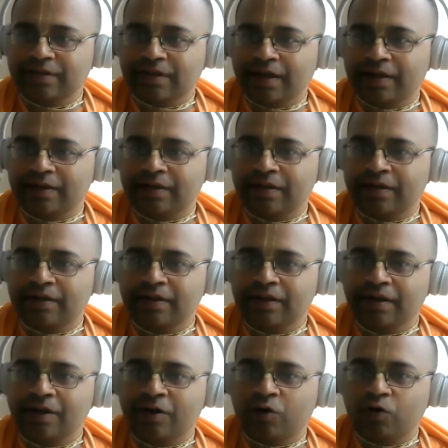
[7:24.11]
and the
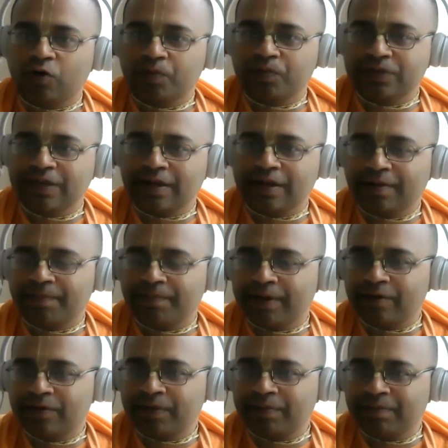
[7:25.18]
ropes are
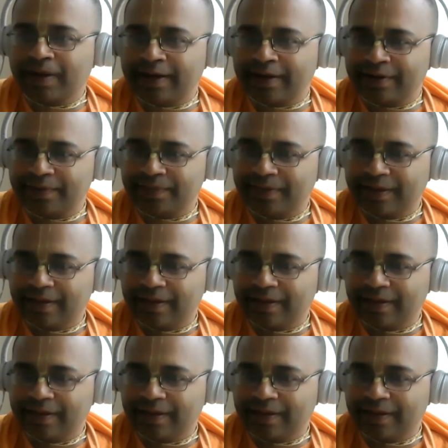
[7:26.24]
compared to mind